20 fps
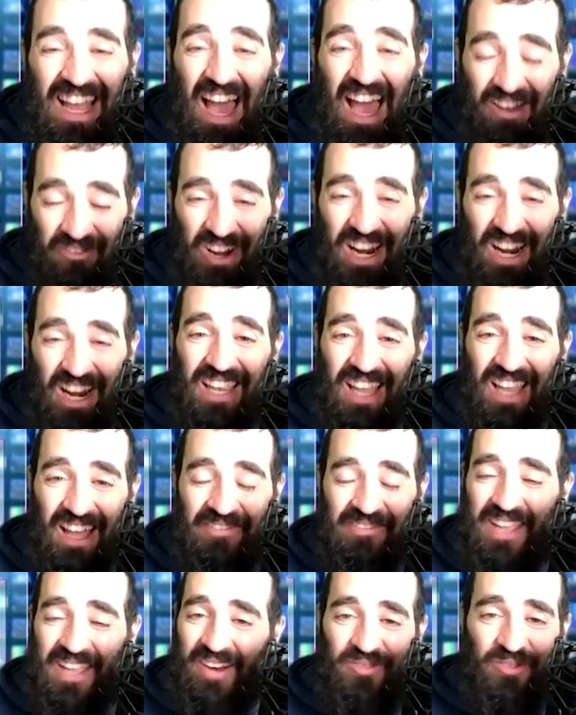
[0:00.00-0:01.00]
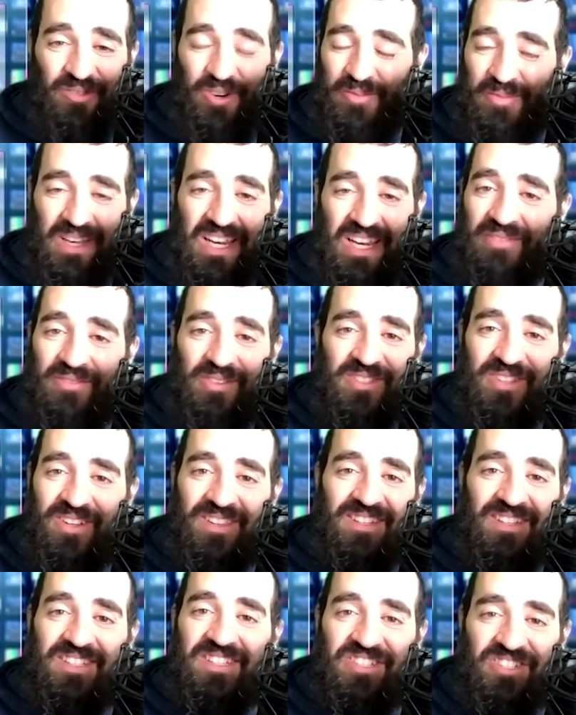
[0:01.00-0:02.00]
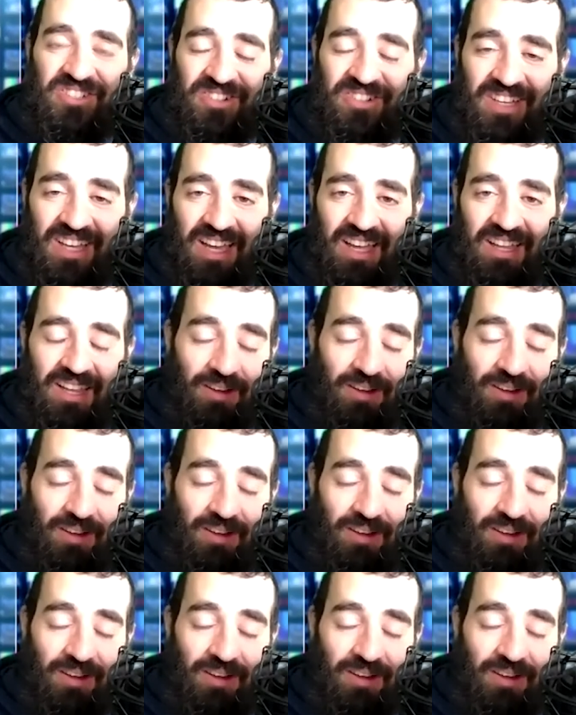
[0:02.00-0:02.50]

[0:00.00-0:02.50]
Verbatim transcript: and when I left that room, I never saw the teacher again.